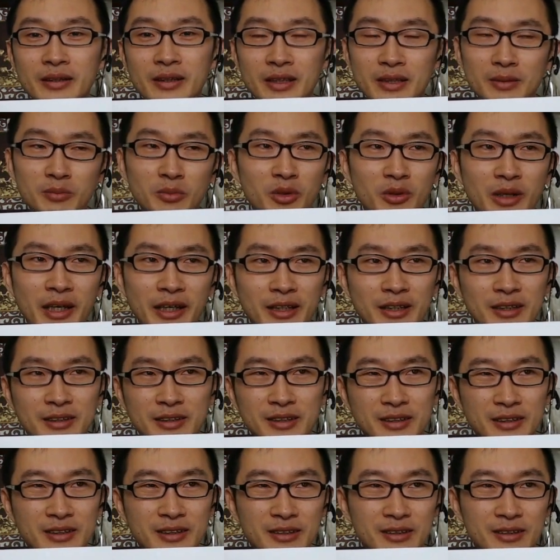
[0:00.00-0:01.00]
it's more like
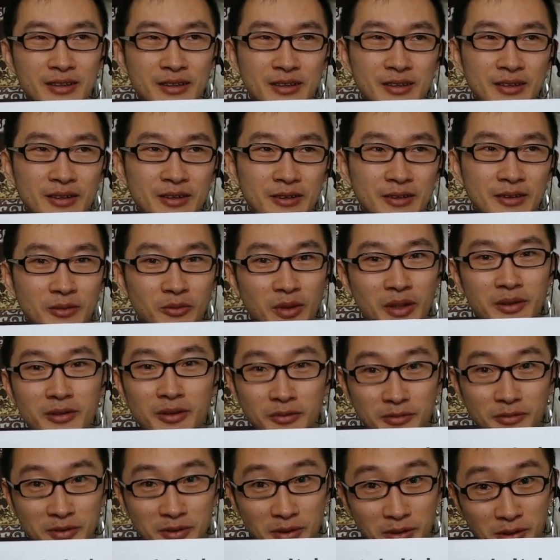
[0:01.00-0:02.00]
just
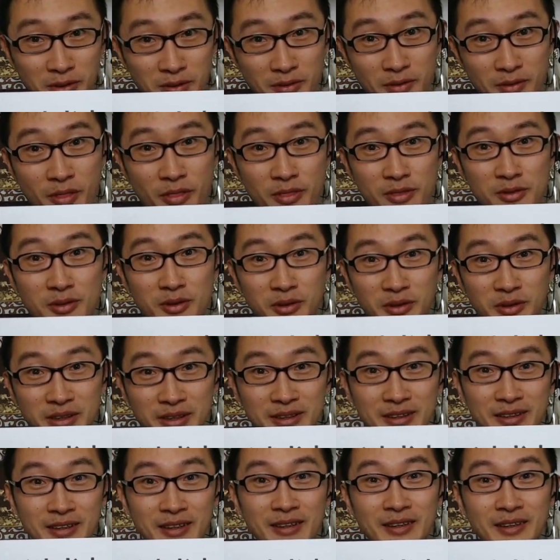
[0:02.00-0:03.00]
one of your
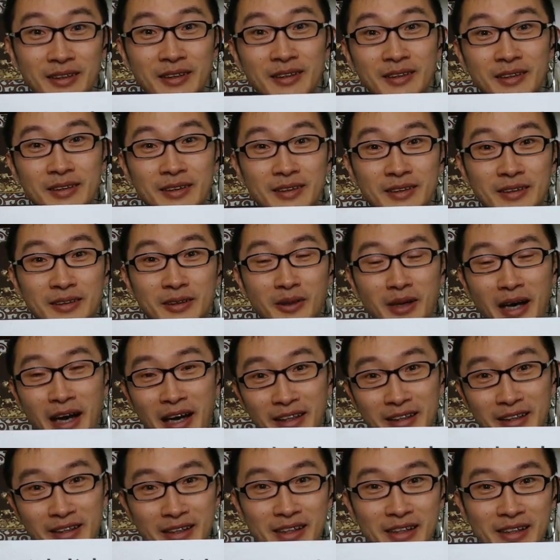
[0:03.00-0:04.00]
thoughts, your
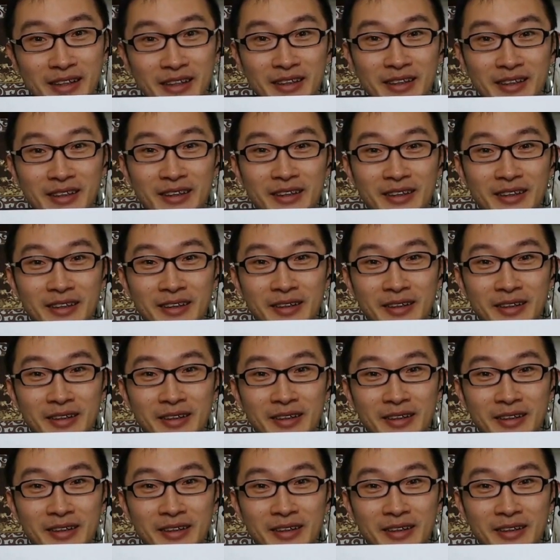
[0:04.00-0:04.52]
idea.